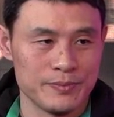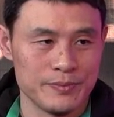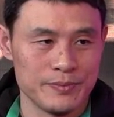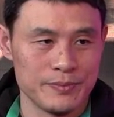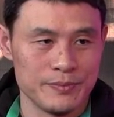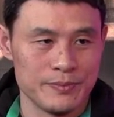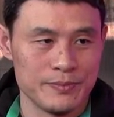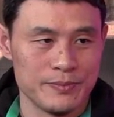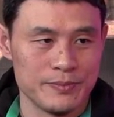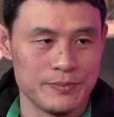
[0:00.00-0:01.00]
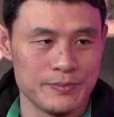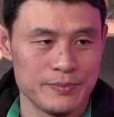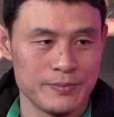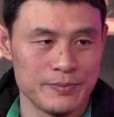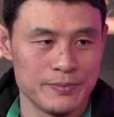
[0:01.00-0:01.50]

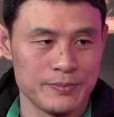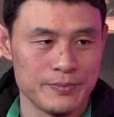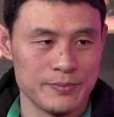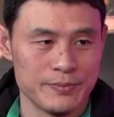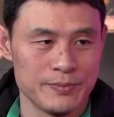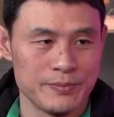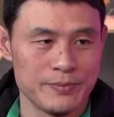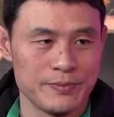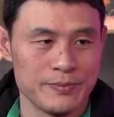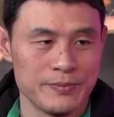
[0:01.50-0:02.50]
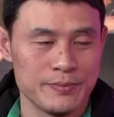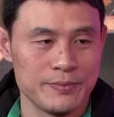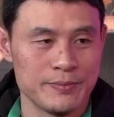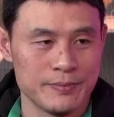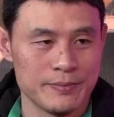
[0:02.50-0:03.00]

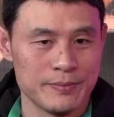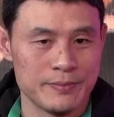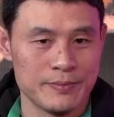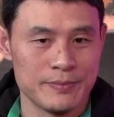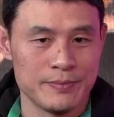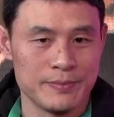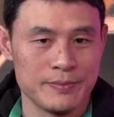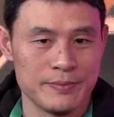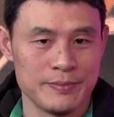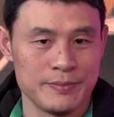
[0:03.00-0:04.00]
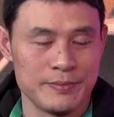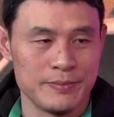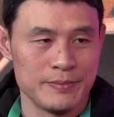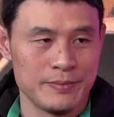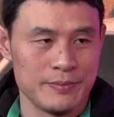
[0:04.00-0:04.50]

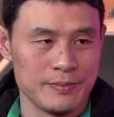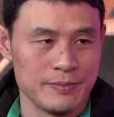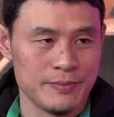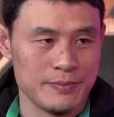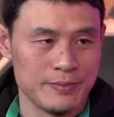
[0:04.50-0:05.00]
[no speech]